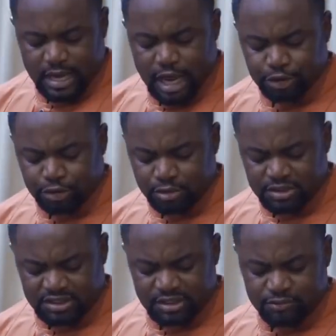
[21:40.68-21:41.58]
Are you sure you're
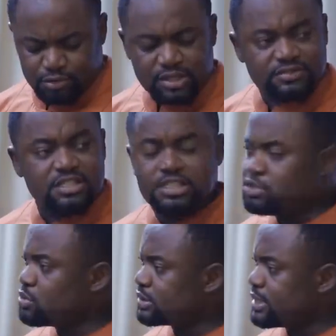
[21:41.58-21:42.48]
safe to leave this
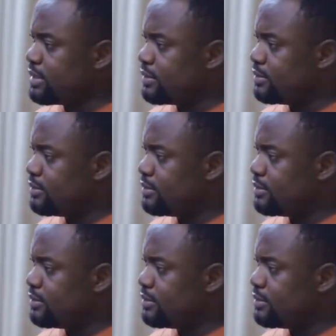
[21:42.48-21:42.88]
idiot here?